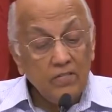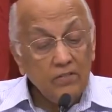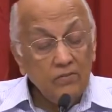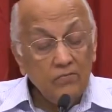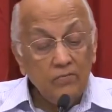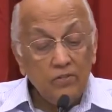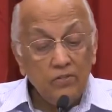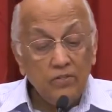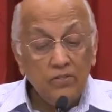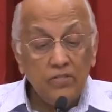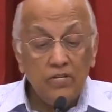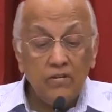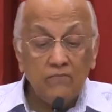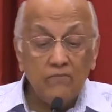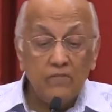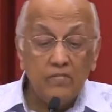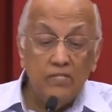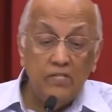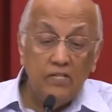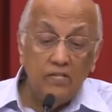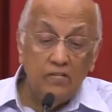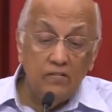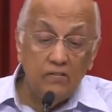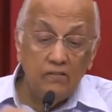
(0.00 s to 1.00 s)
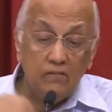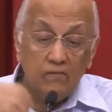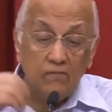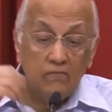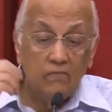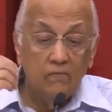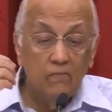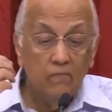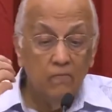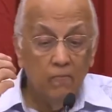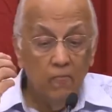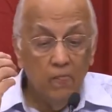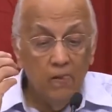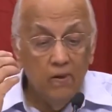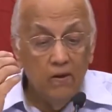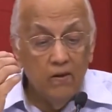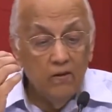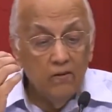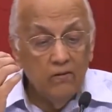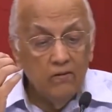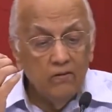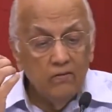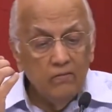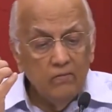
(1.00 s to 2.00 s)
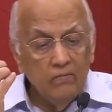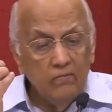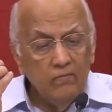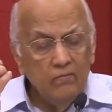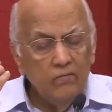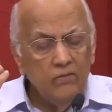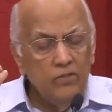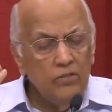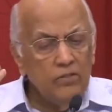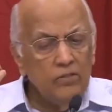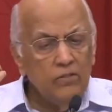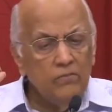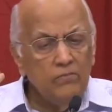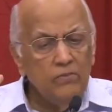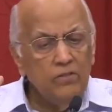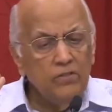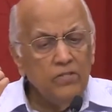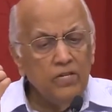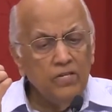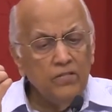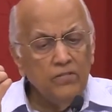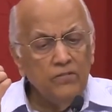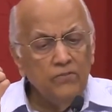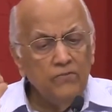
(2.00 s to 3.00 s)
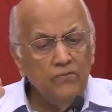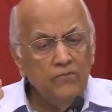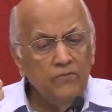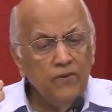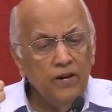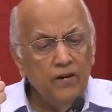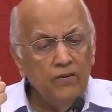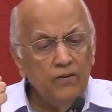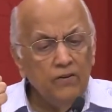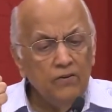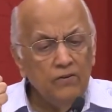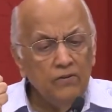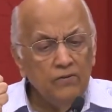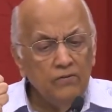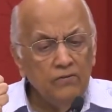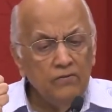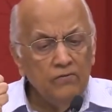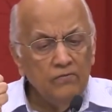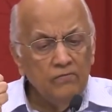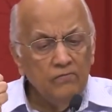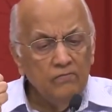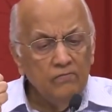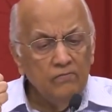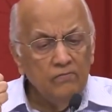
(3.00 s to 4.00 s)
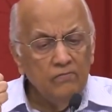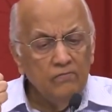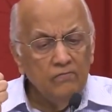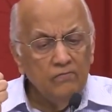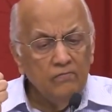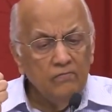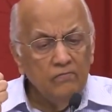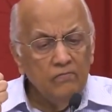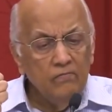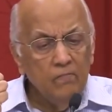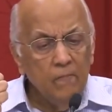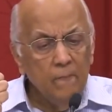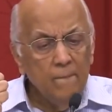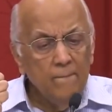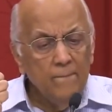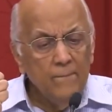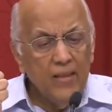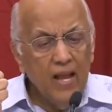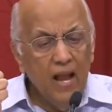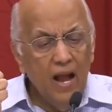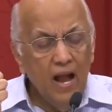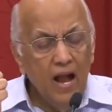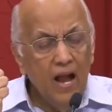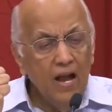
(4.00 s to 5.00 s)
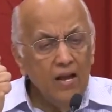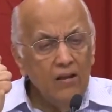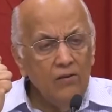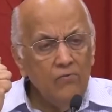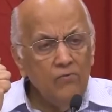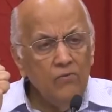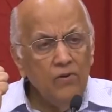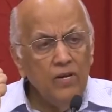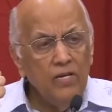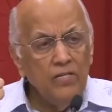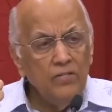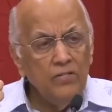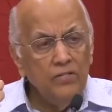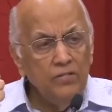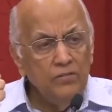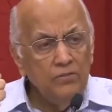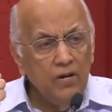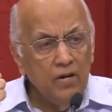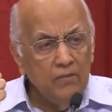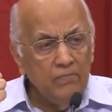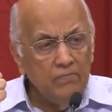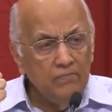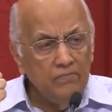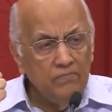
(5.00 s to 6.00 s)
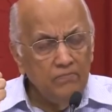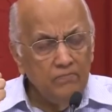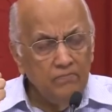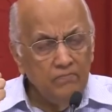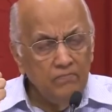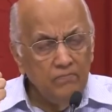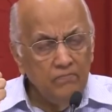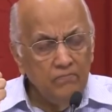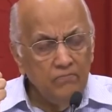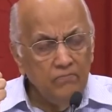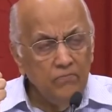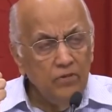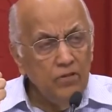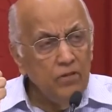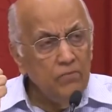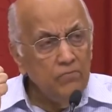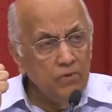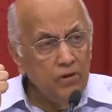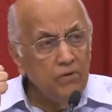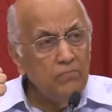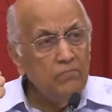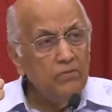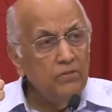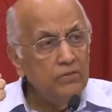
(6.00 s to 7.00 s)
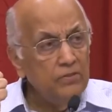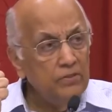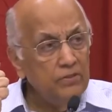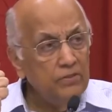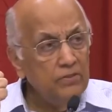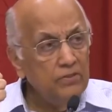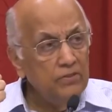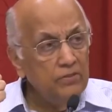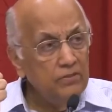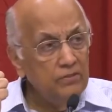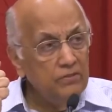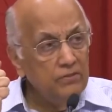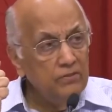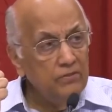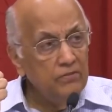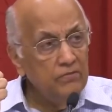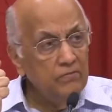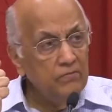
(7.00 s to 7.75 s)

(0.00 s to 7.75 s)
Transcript: In verse 17, the scripture says to Pharaoh, I raised you up with a purpose.